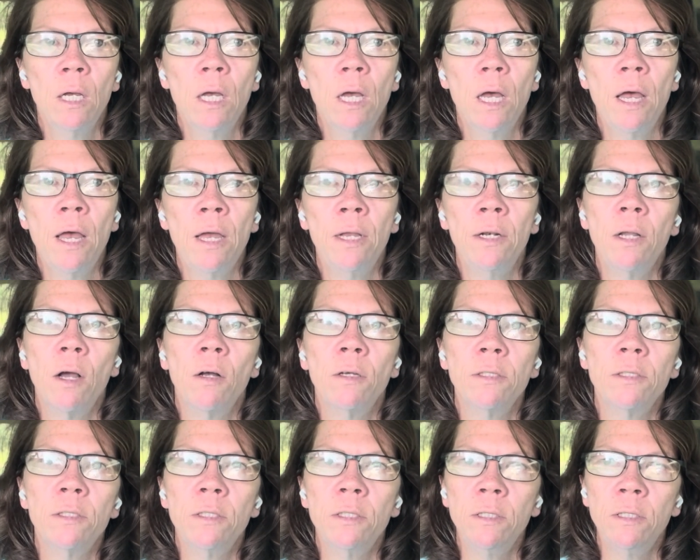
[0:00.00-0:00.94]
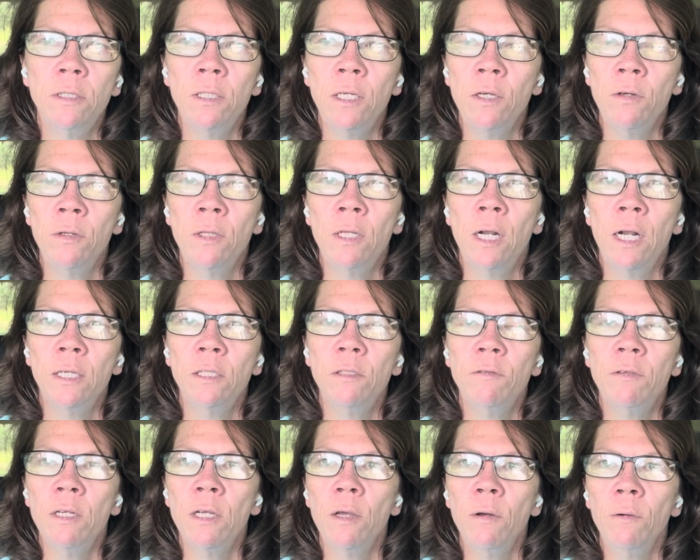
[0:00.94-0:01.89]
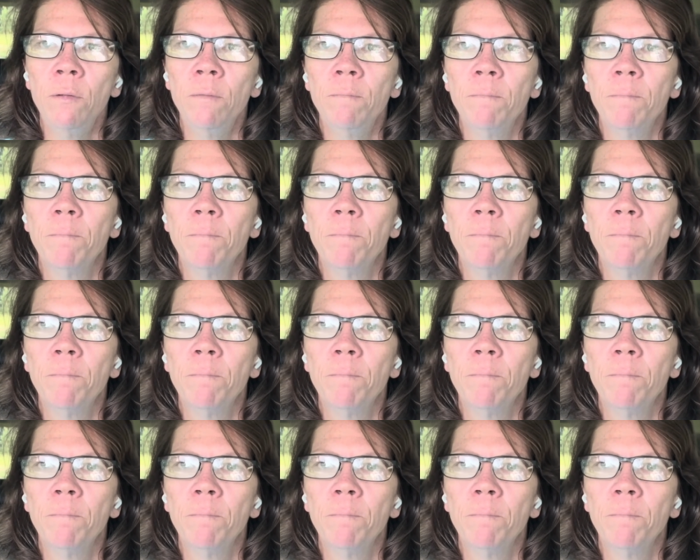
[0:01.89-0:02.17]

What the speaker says: and I'll see you in the next video.